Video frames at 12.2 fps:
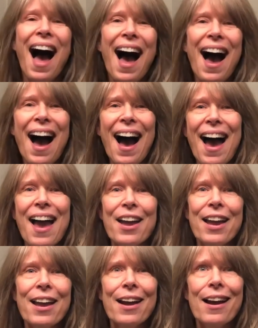
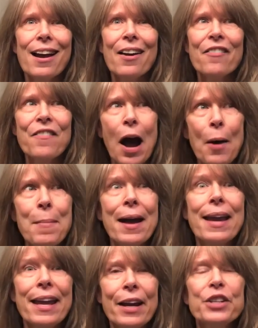I found my
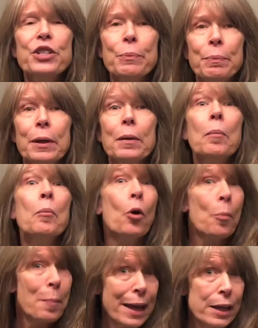hair to be more
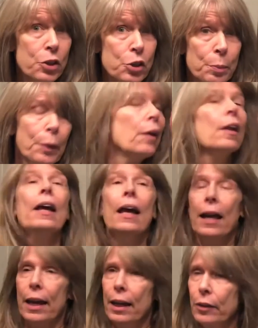manageable.
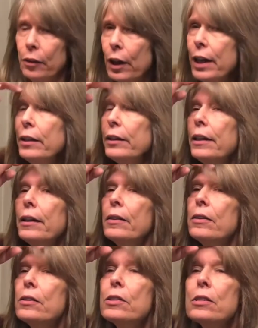And lately,
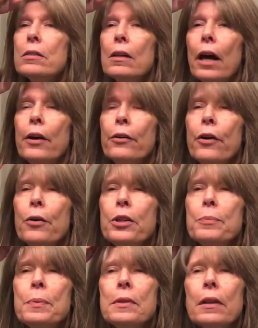it's
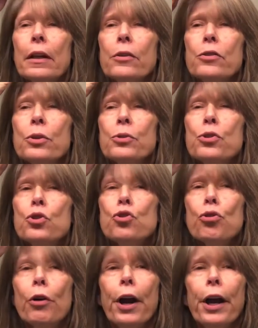been so
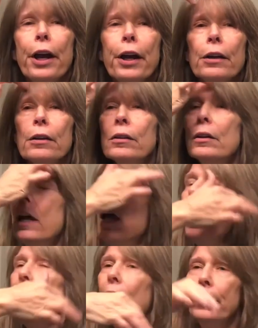straight
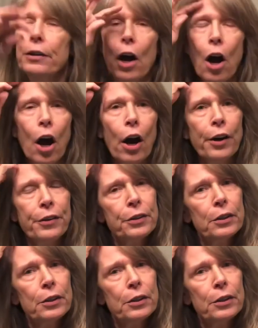and hard